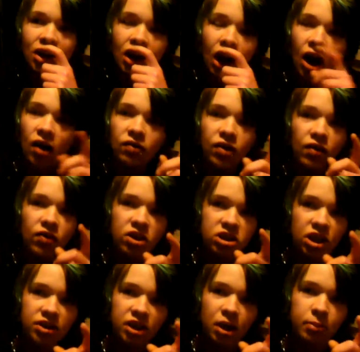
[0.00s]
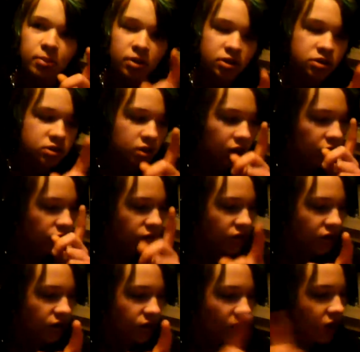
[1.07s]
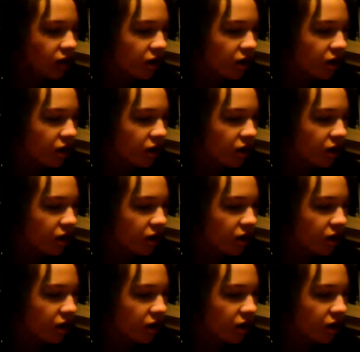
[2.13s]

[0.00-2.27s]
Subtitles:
I've never done that because I've never...